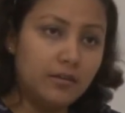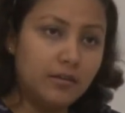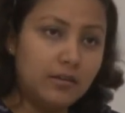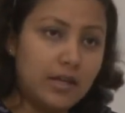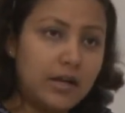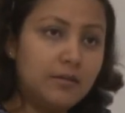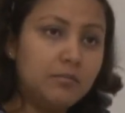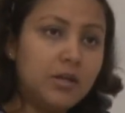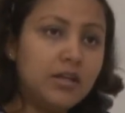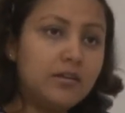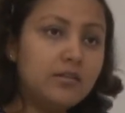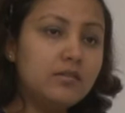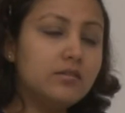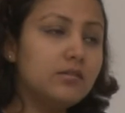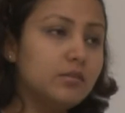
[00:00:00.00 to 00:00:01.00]
That
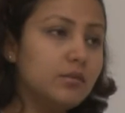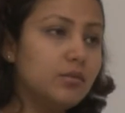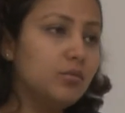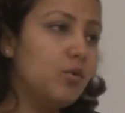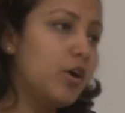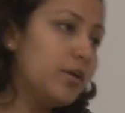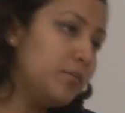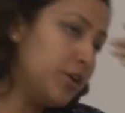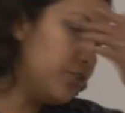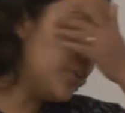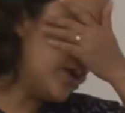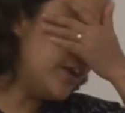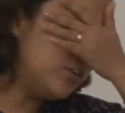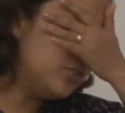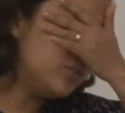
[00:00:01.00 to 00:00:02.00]
means what am I
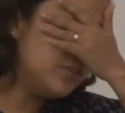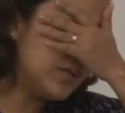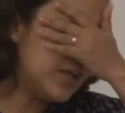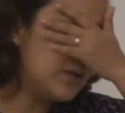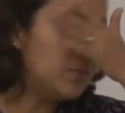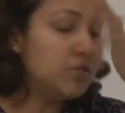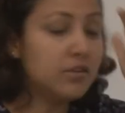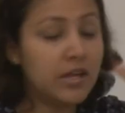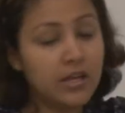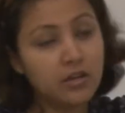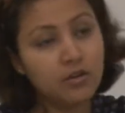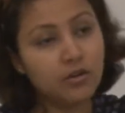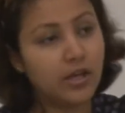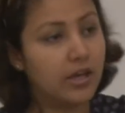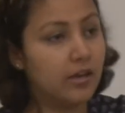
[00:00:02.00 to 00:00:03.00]
trying to say? I am saying
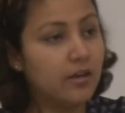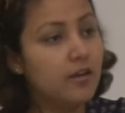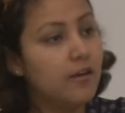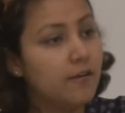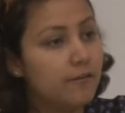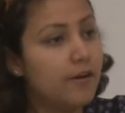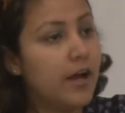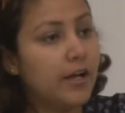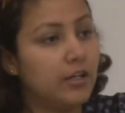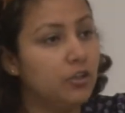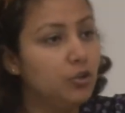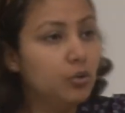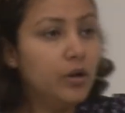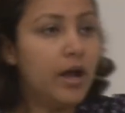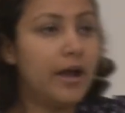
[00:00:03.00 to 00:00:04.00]
okay fine
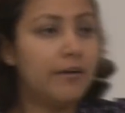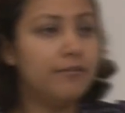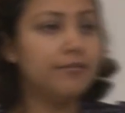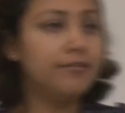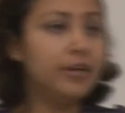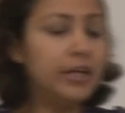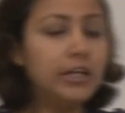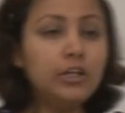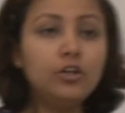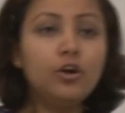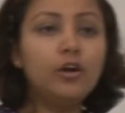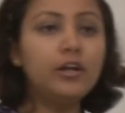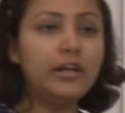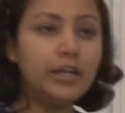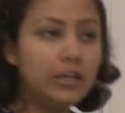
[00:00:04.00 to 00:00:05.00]
you have in
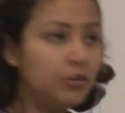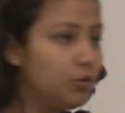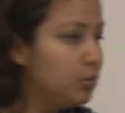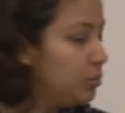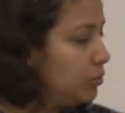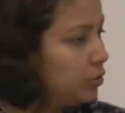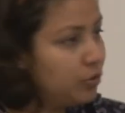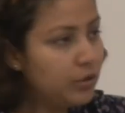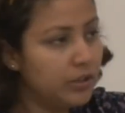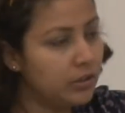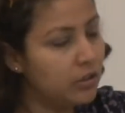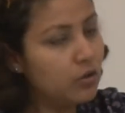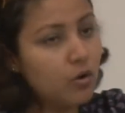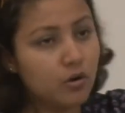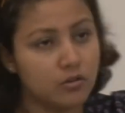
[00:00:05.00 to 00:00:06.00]
your in during
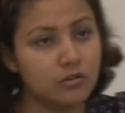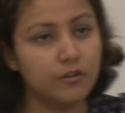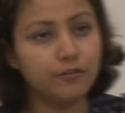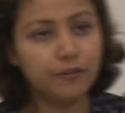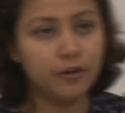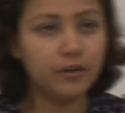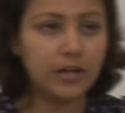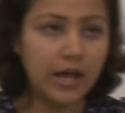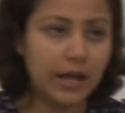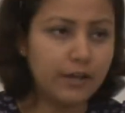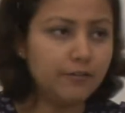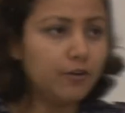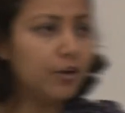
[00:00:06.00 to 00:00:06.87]
the course of your life